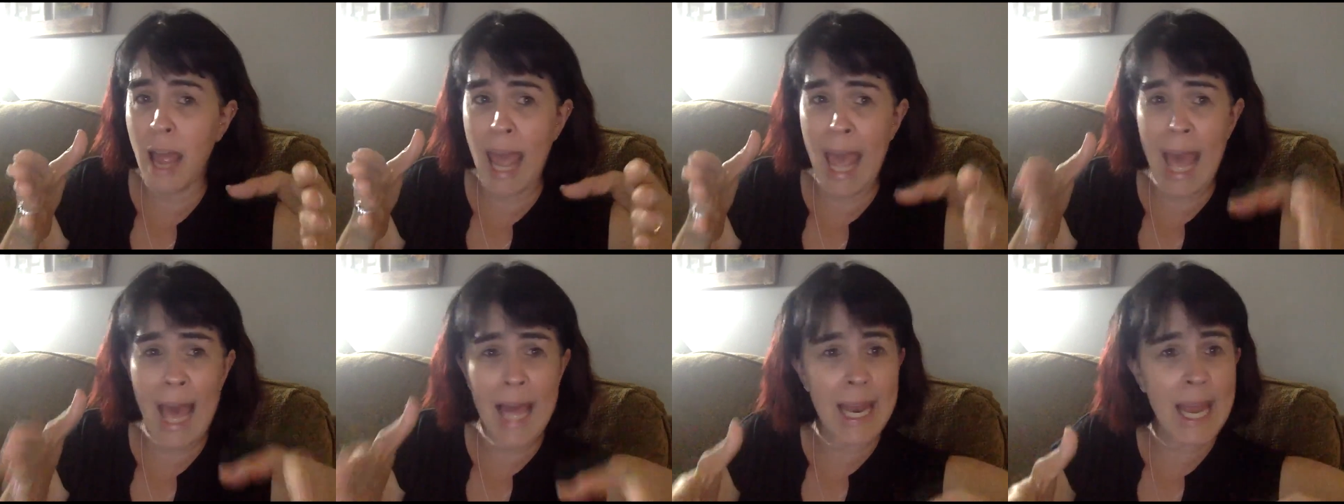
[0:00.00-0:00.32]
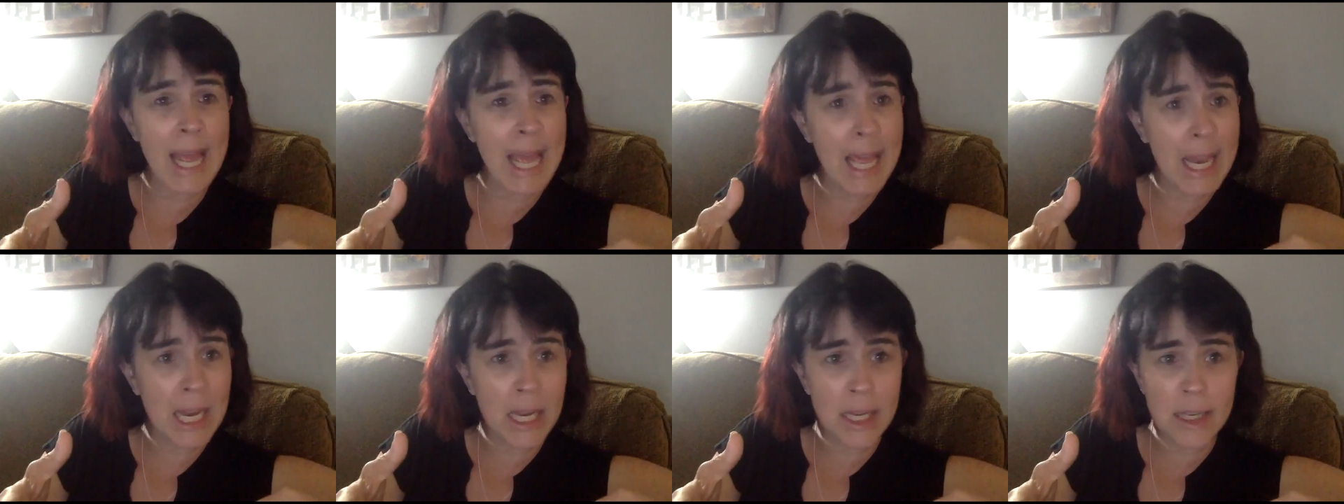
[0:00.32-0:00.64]
at
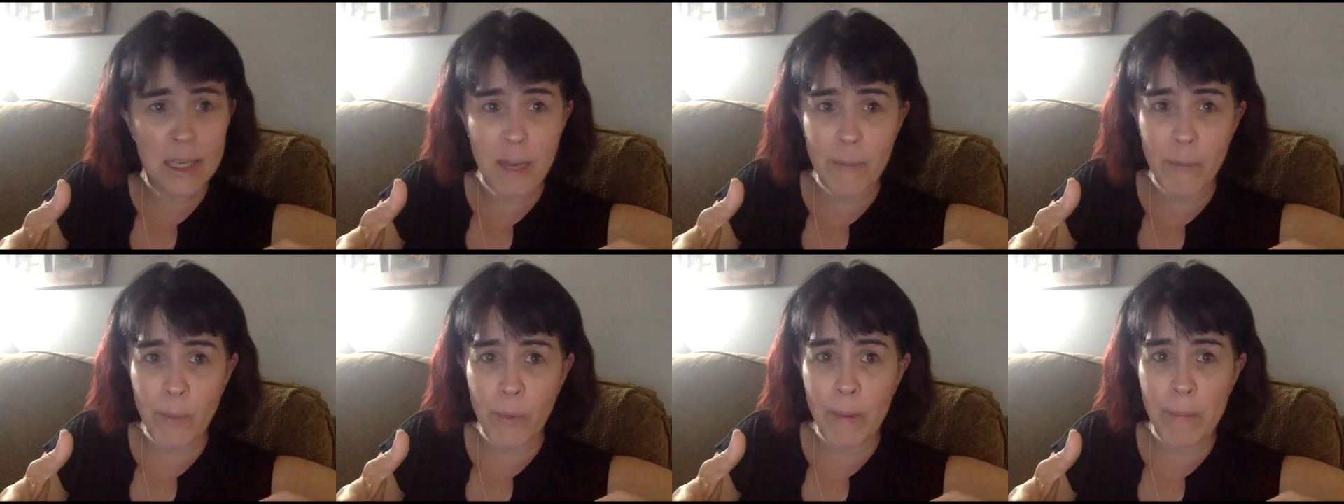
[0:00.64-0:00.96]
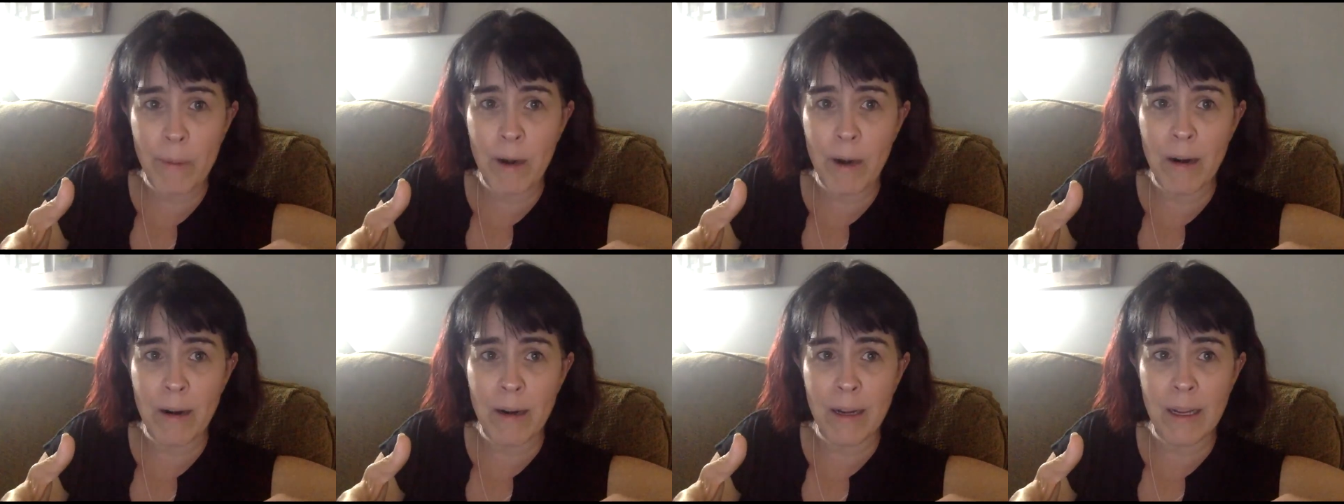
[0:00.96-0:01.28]
any Tupperware
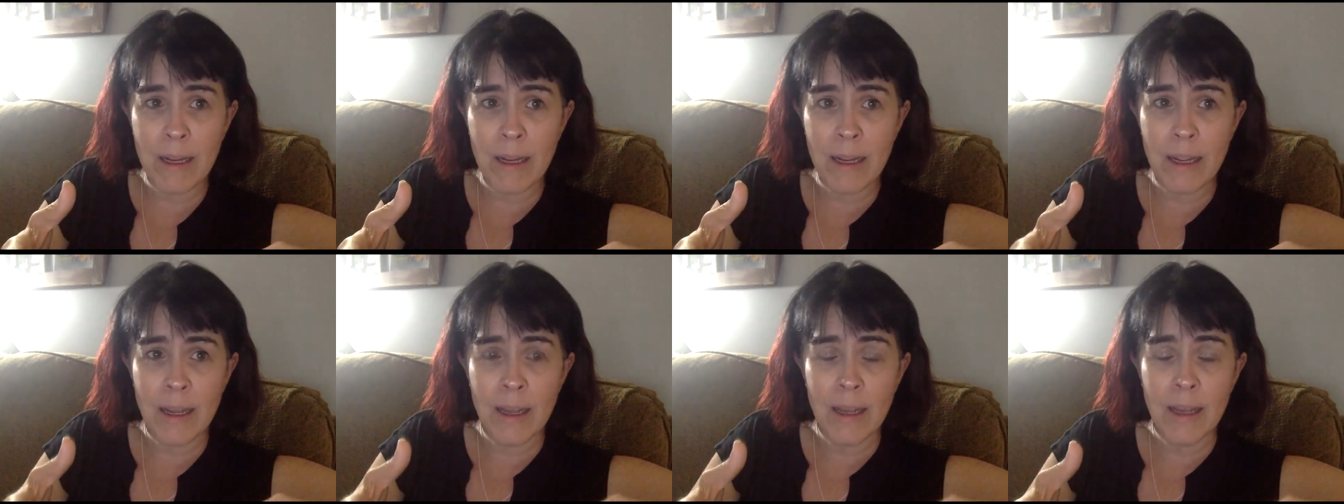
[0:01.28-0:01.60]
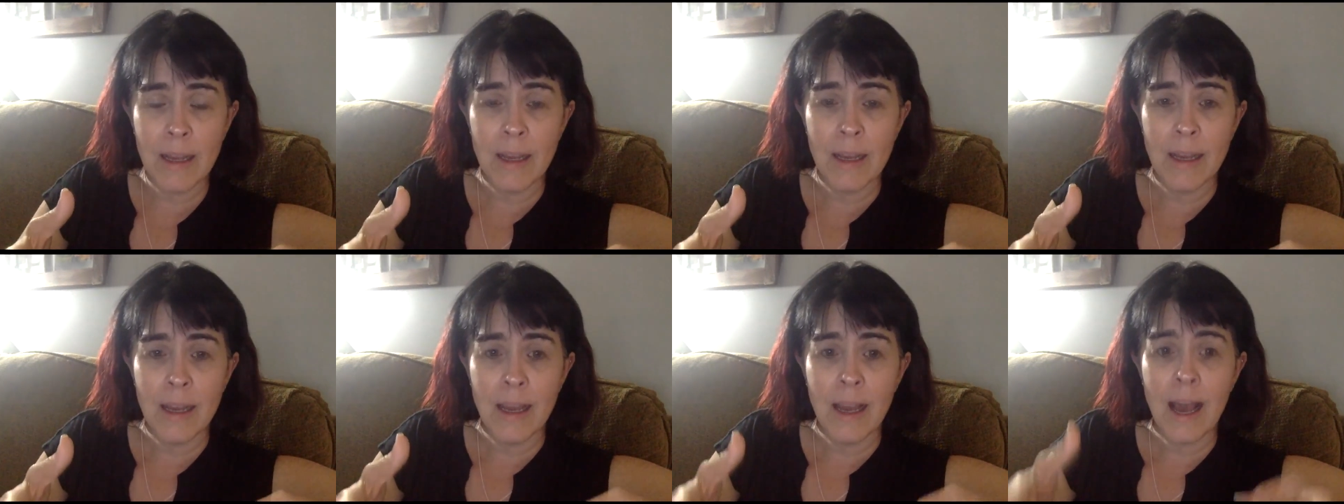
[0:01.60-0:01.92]
party
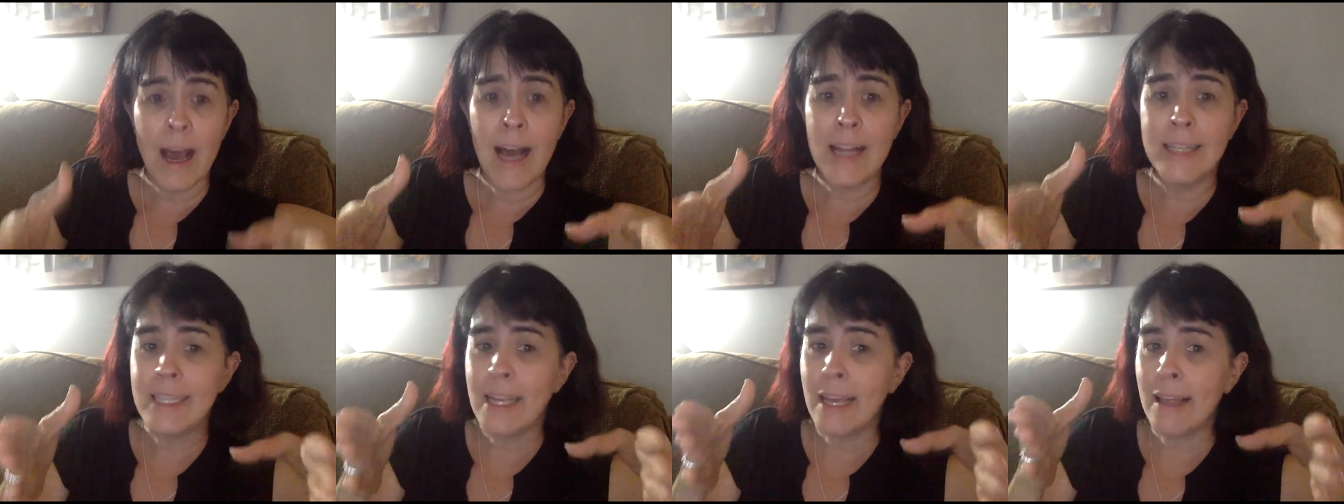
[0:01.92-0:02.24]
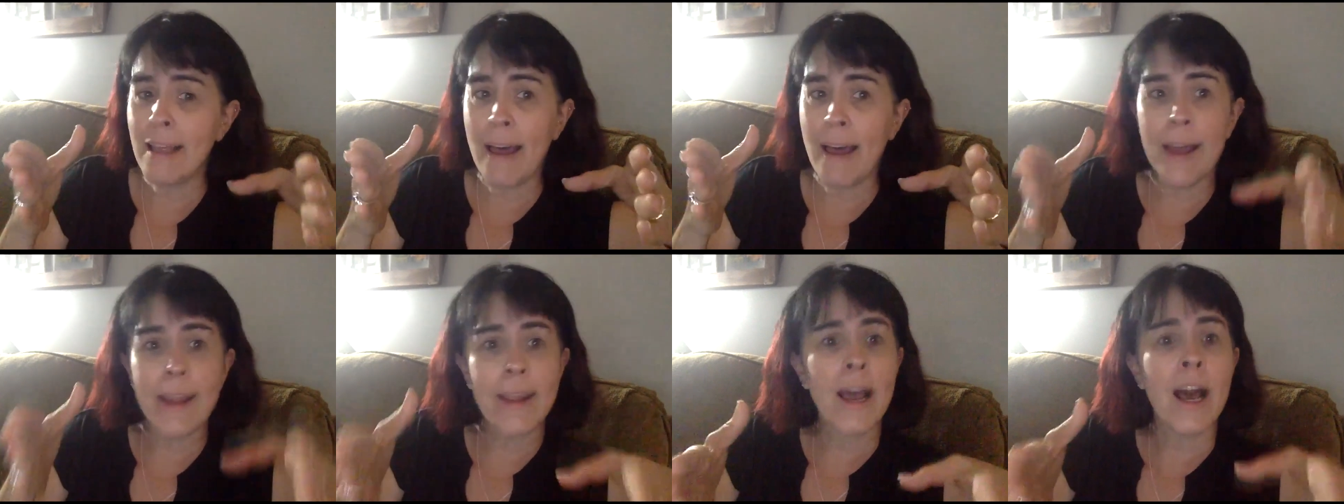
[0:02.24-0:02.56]
until
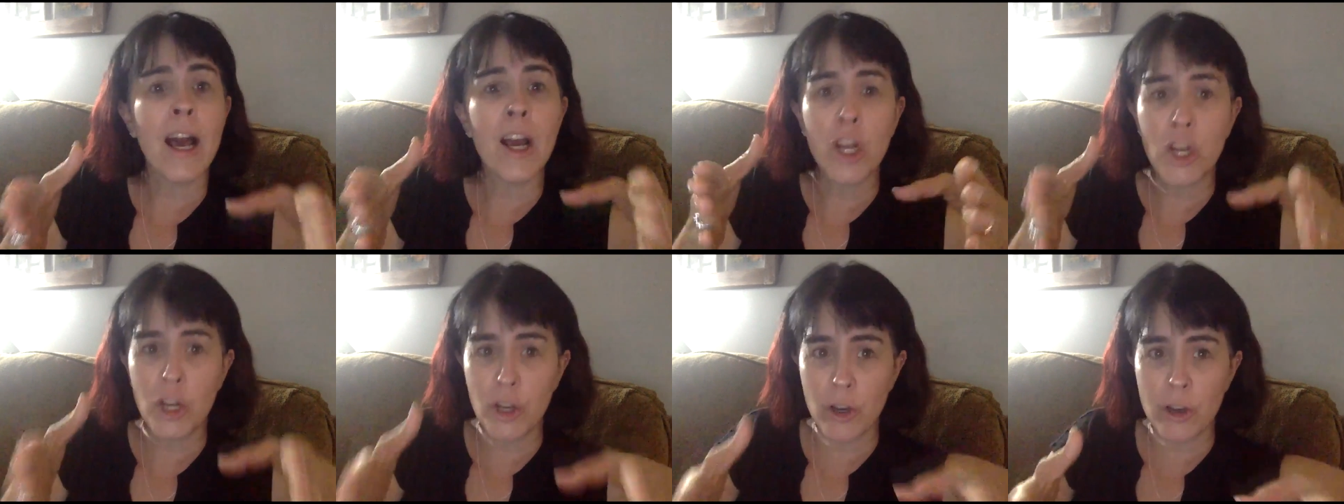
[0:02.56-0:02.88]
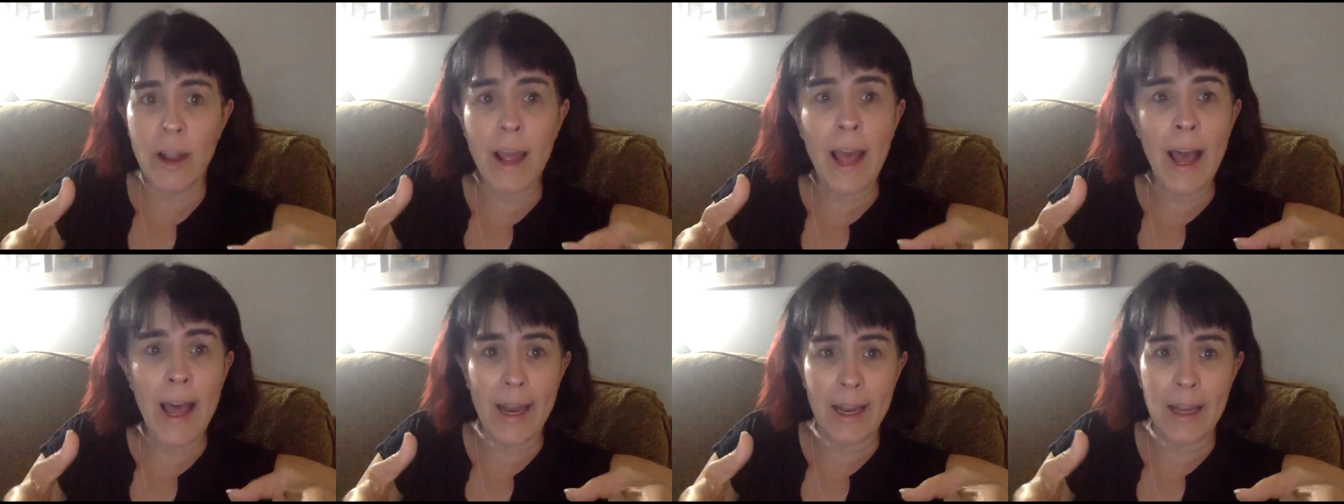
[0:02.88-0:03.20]
I got
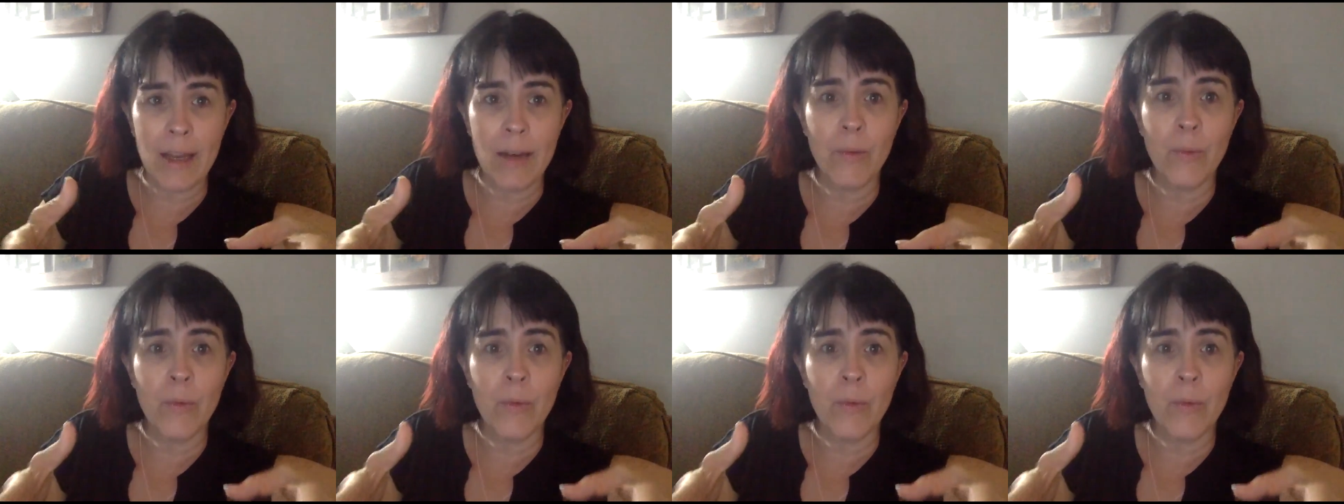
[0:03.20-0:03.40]
good at it